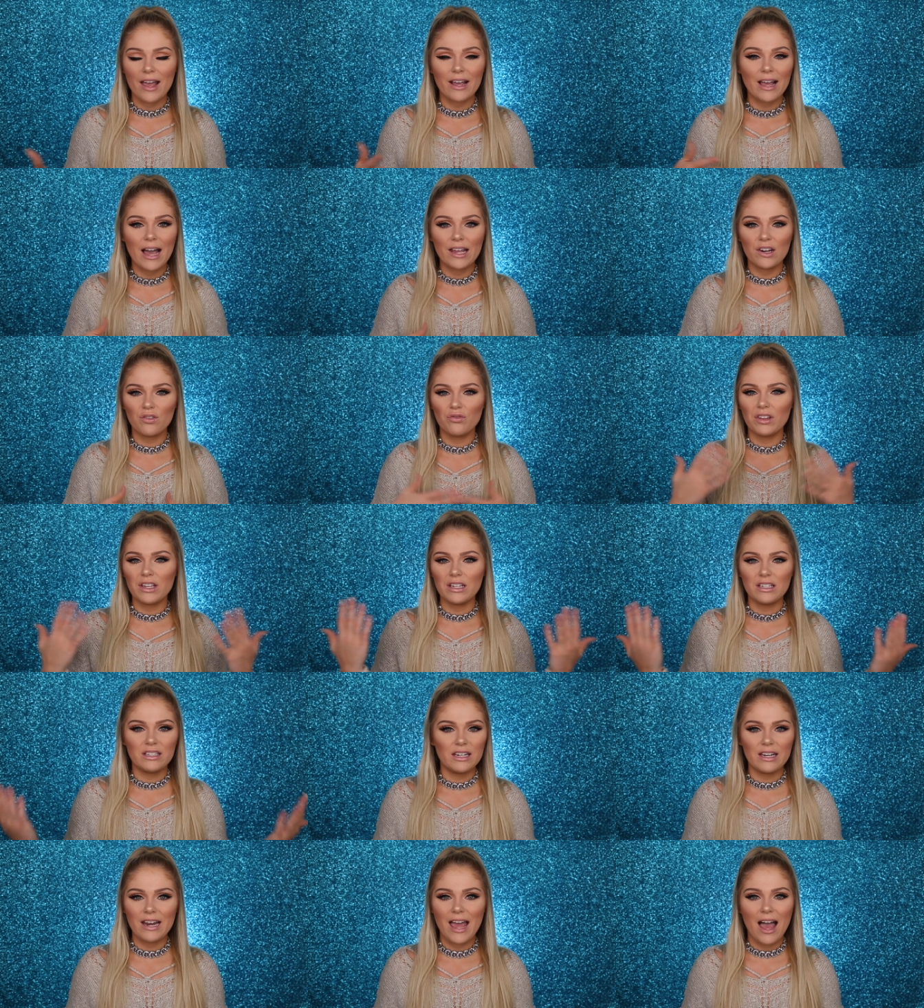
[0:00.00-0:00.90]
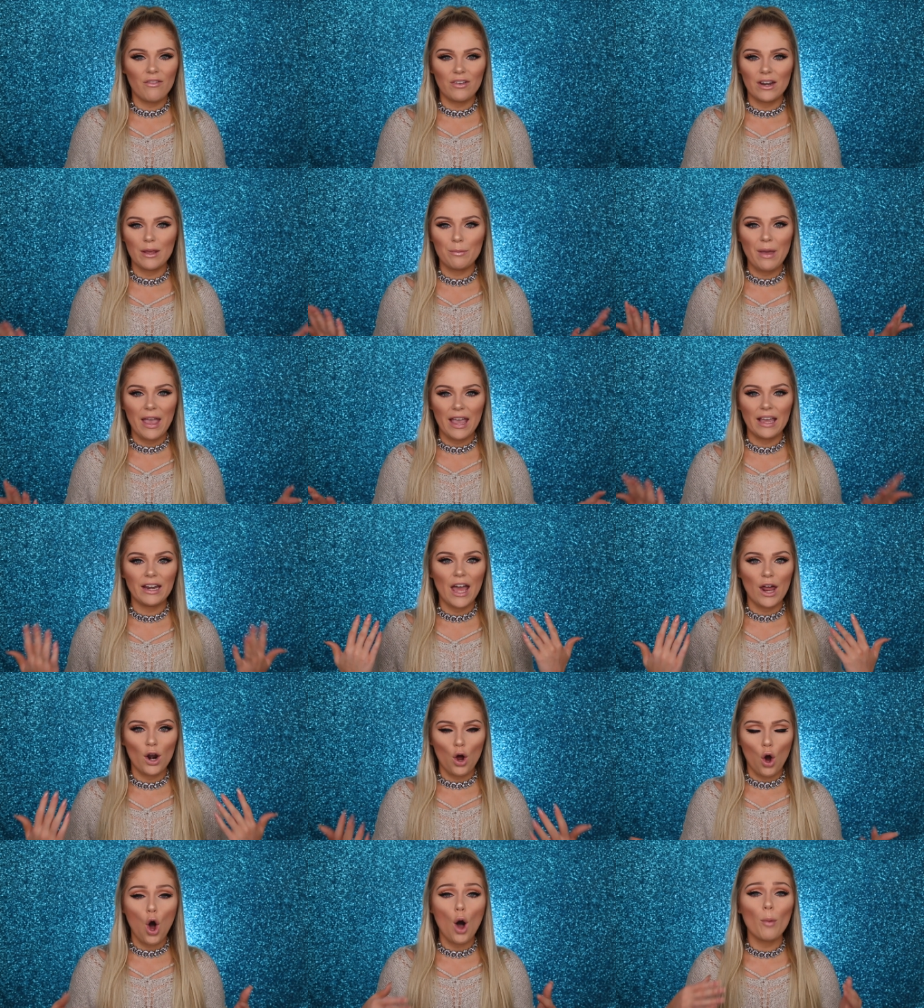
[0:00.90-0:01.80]
I kind of really didn't have any pain
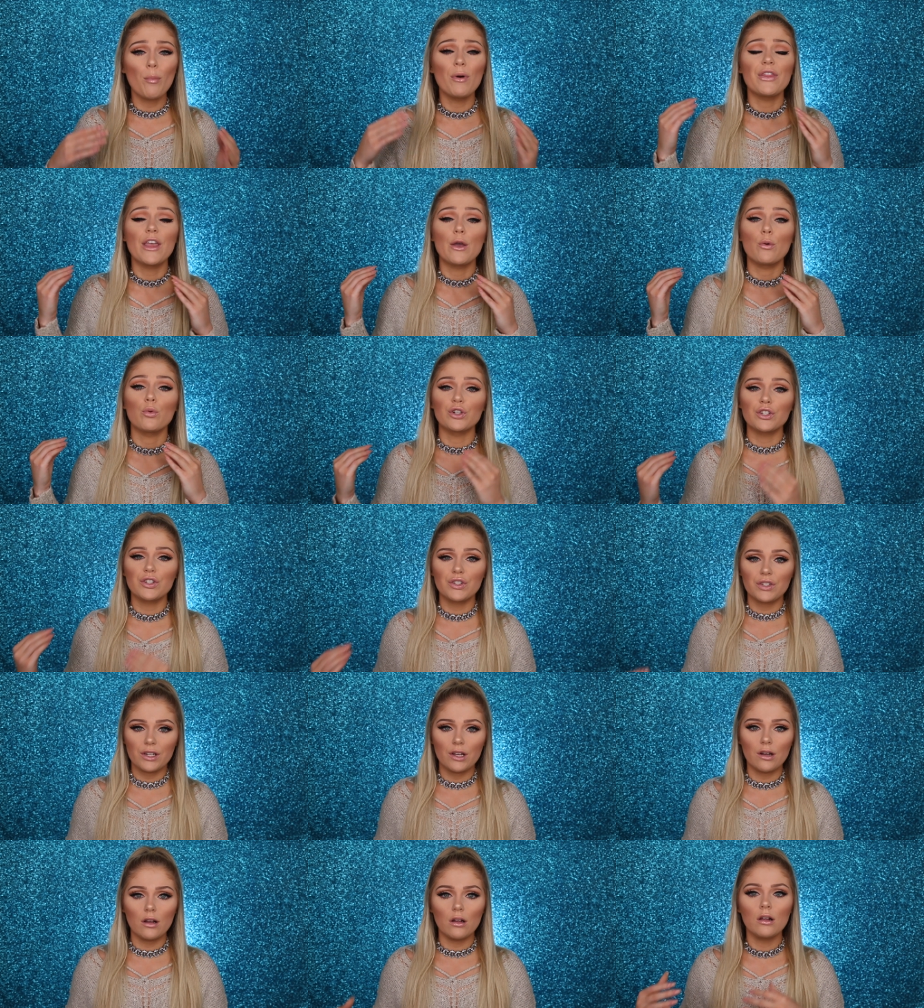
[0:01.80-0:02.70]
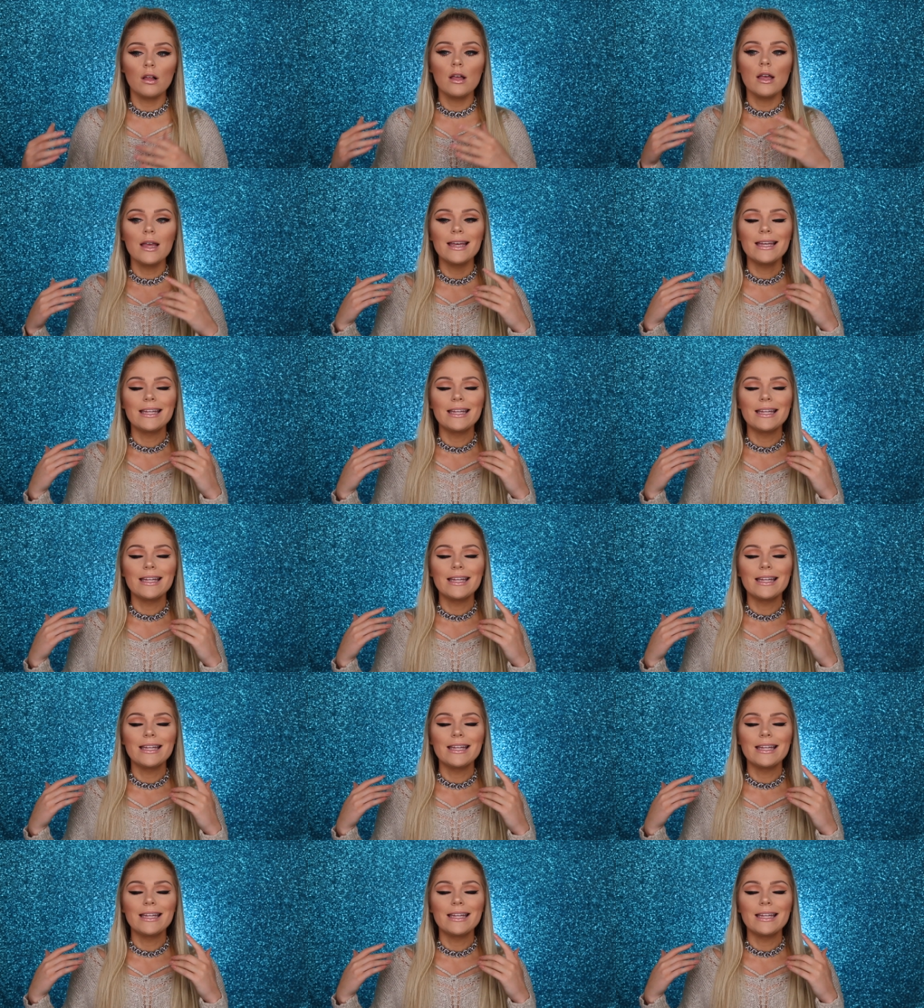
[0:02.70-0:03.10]
at all, but they were still